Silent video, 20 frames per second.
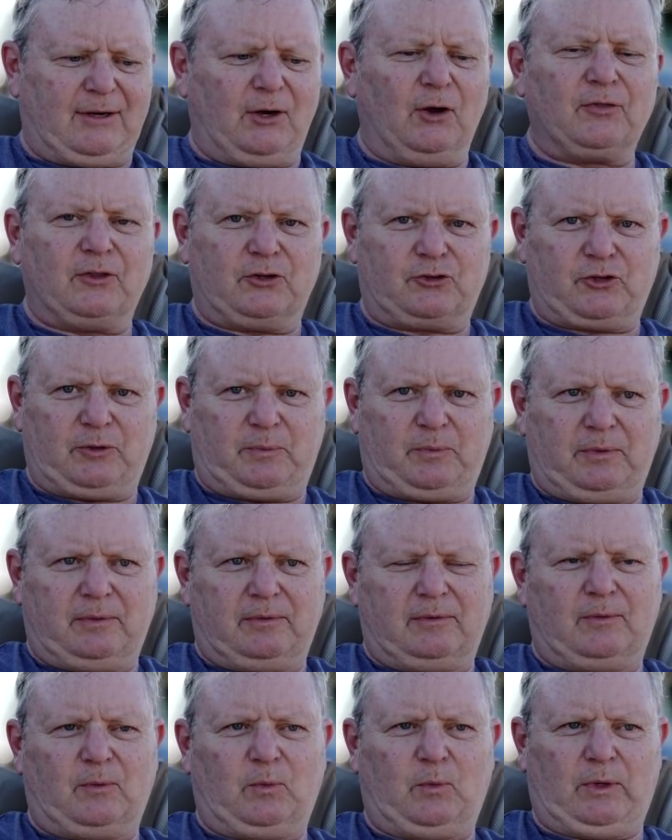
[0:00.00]
on the trip
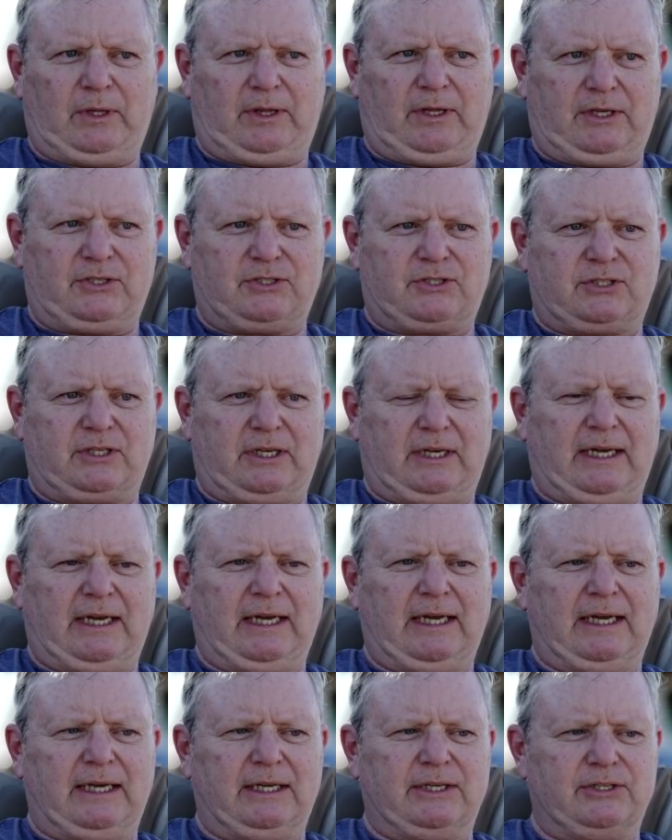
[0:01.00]
with us.
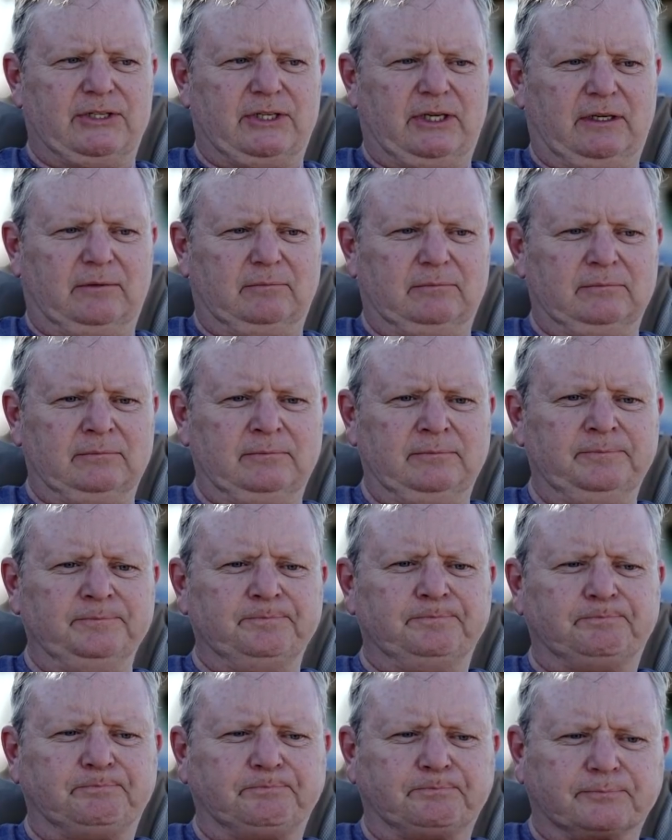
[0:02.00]

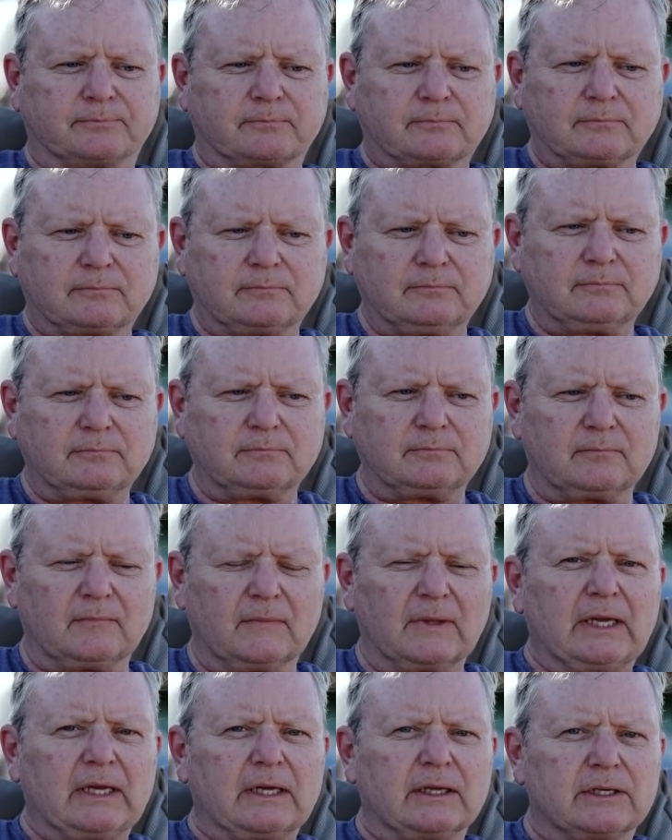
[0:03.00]
And
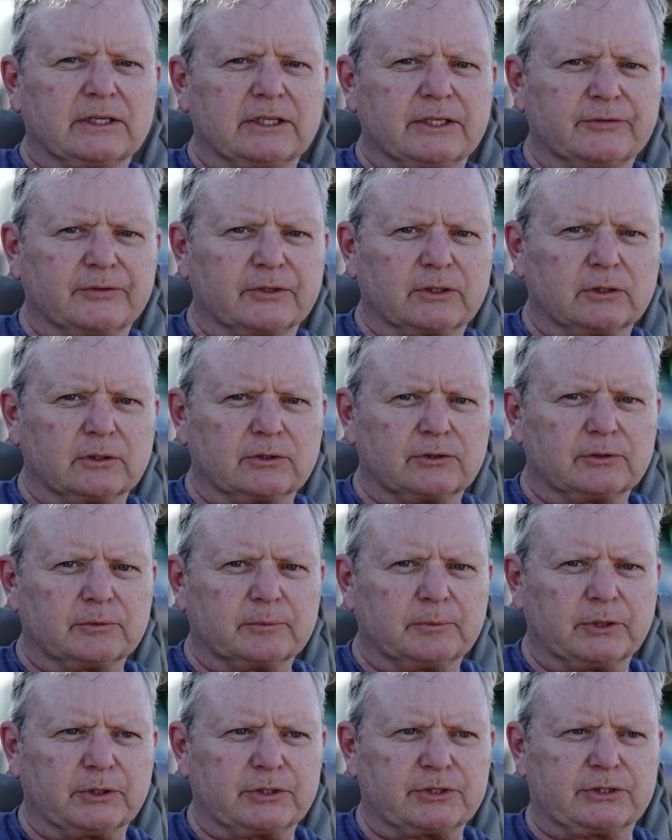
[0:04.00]
difficult
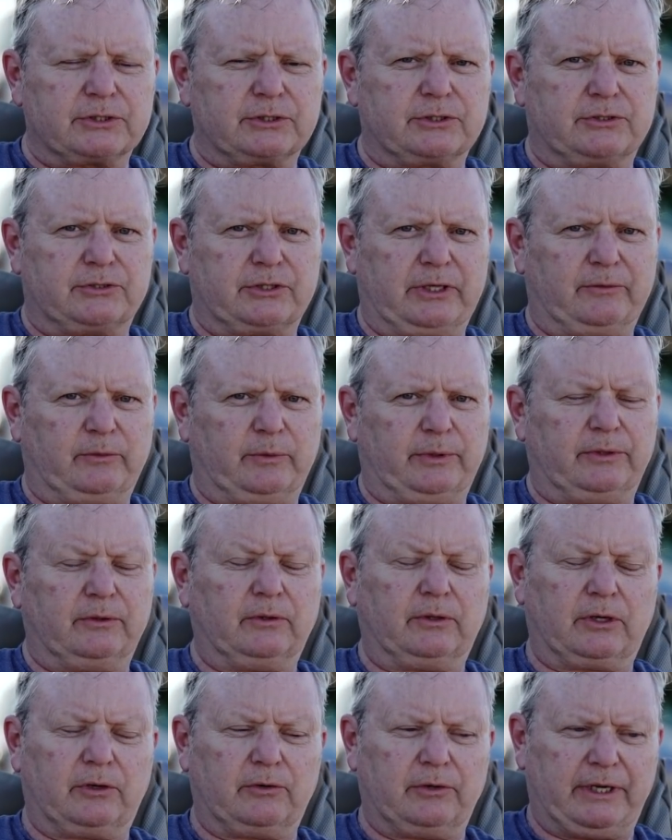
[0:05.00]
person to travel with,
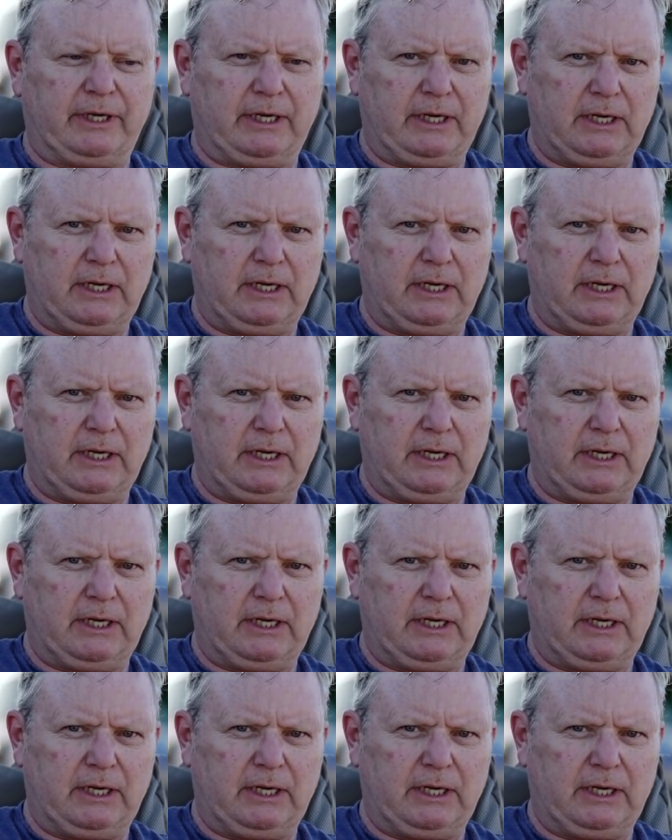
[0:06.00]
not only